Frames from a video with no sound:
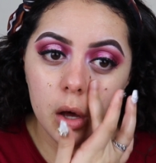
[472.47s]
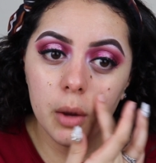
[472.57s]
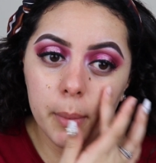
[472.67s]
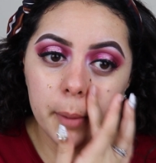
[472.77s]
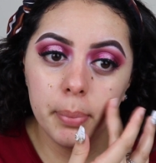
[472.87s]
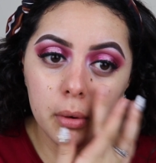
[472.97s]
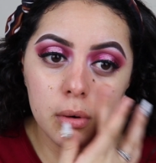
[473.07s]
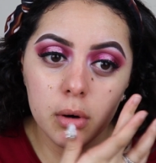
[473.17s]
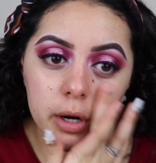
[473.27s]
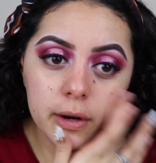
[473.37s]
on oh, my
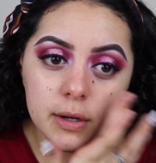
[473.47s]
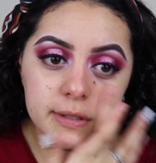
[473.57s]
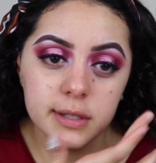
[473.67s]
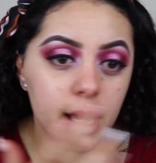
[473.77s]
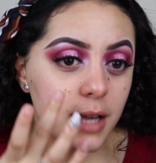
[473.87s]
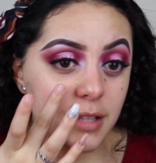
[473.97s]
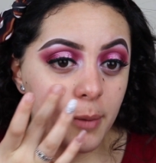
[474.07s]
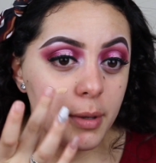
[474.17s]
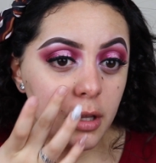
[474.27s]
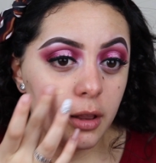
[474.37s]
pores. Guys,
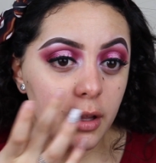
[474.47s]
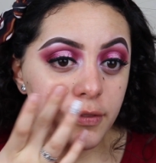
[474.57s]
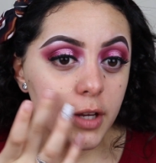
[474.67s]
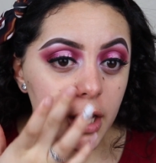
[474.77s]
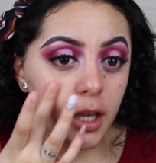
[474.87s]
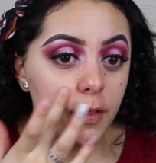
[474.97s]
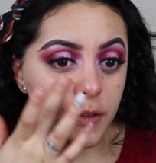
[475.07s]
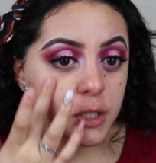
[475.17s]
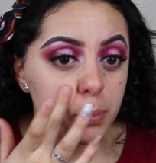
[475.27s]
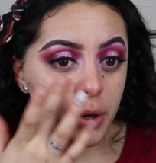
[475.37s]
I've been loving
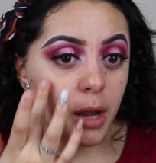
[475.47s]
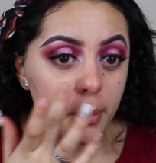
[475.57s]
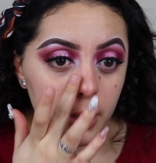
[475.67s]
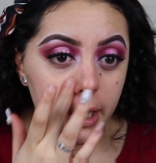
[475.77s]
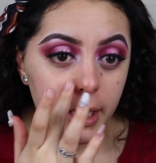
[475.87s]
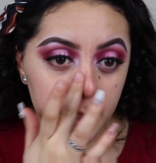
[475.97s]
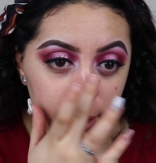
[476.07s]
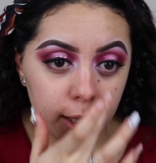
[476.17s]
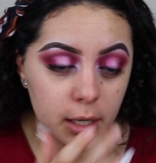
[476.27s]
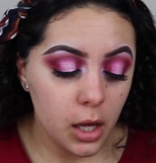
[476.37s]
this primer
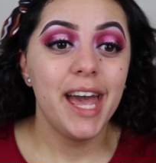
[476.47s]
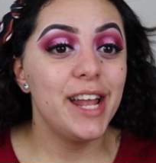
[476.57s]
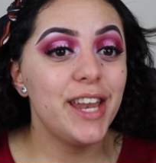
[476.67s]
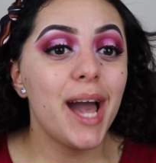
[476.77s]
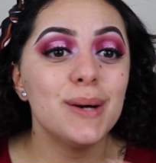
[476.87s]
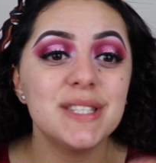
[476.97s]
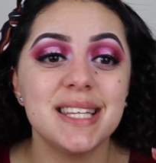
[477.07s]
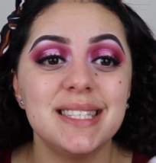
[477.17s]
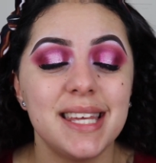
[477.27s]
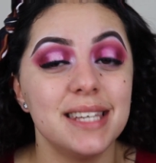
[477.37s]
lately. And now,
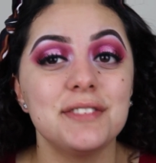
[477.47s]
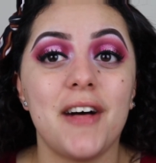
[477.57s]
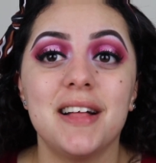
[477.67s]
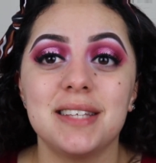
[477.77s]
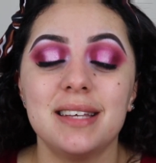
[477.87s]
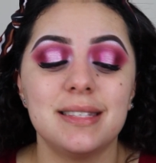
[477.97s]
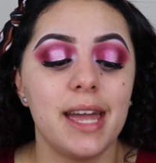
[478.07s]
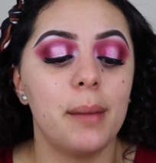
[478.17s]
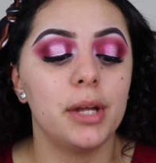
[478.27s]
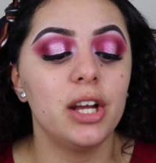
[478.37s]
since it is Valentine's
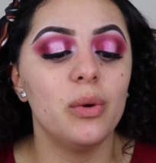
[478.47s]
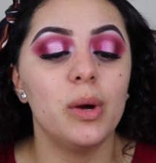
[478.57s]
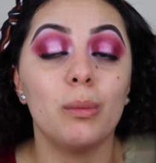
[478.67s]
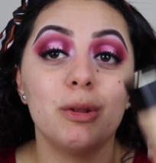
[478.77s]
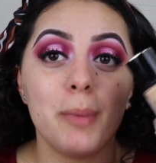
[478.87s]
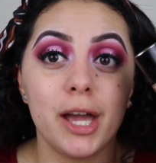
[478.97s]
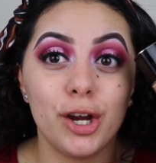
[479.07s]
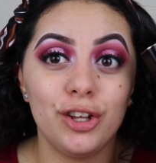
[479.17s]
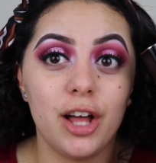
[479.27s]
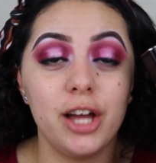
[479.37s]
Day, I'm gonna go in with my
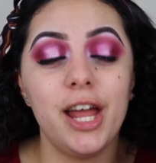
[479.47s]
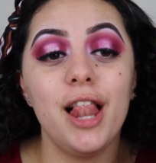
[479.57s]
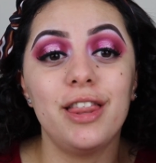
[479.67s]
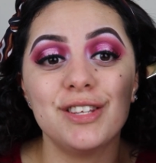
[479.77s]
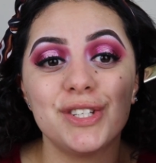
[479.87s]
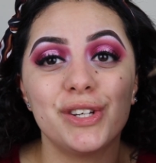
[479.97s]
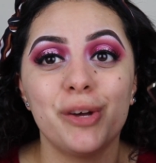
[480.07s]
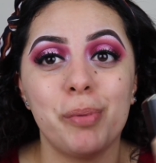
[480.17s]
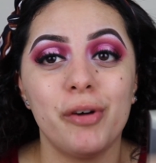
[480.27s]
Guerlain Lingerie de